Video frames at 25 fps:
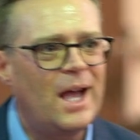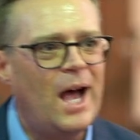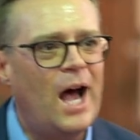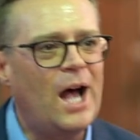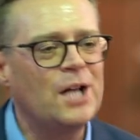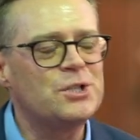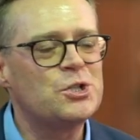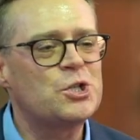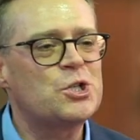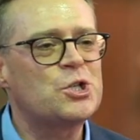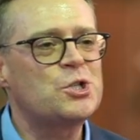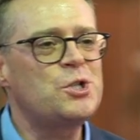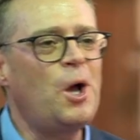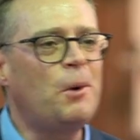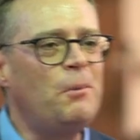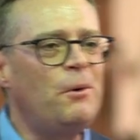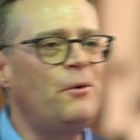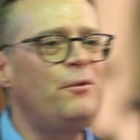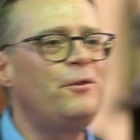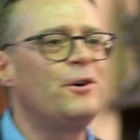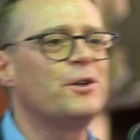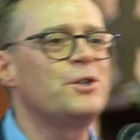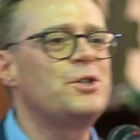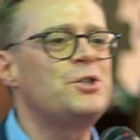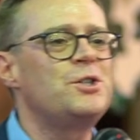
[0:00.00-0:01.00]
And some
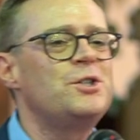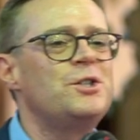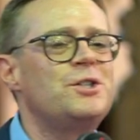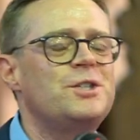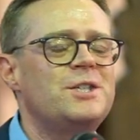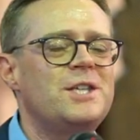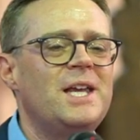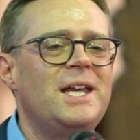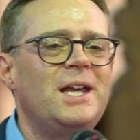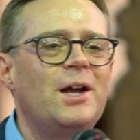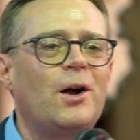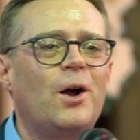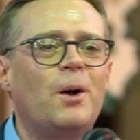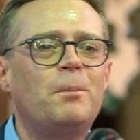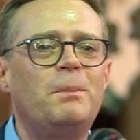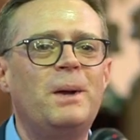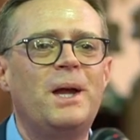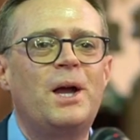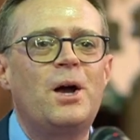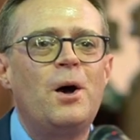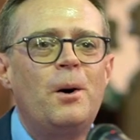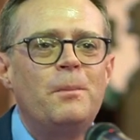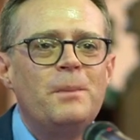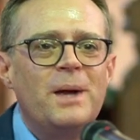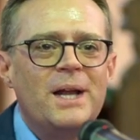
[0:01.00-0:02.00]
of us, you see, are
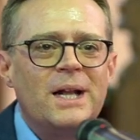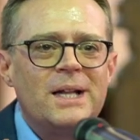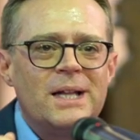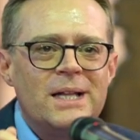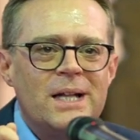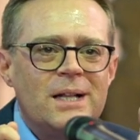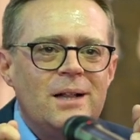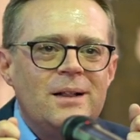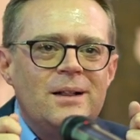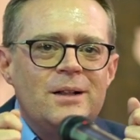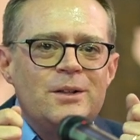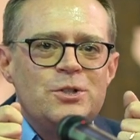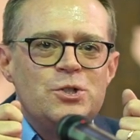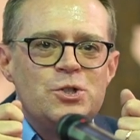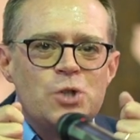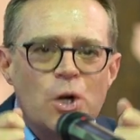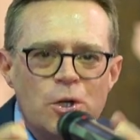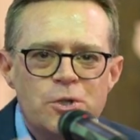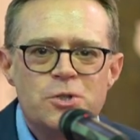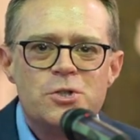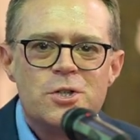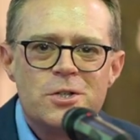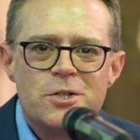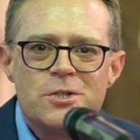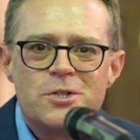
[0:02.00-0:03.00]
becoming little
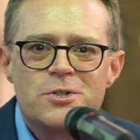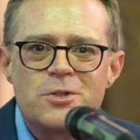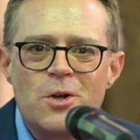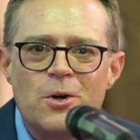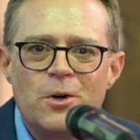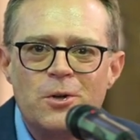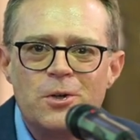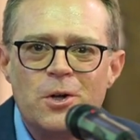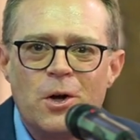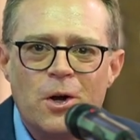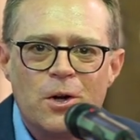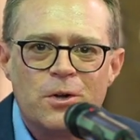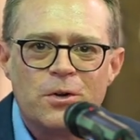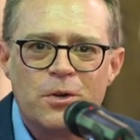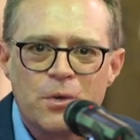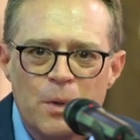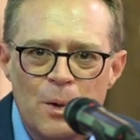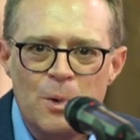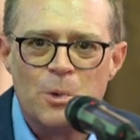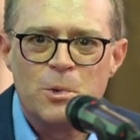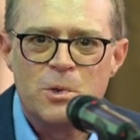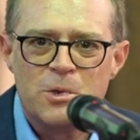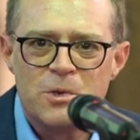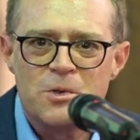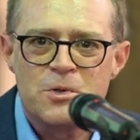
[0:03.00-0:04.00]
judges on our
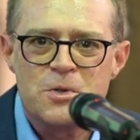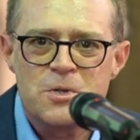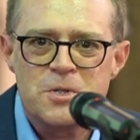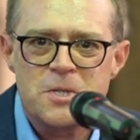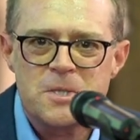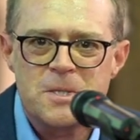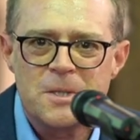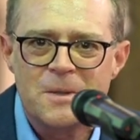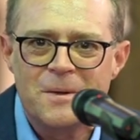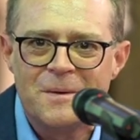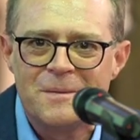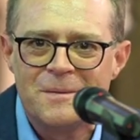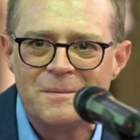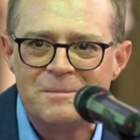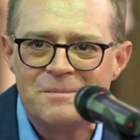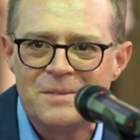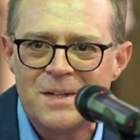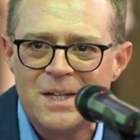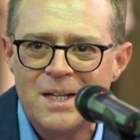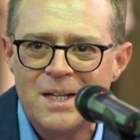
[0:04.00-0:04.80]
thrones,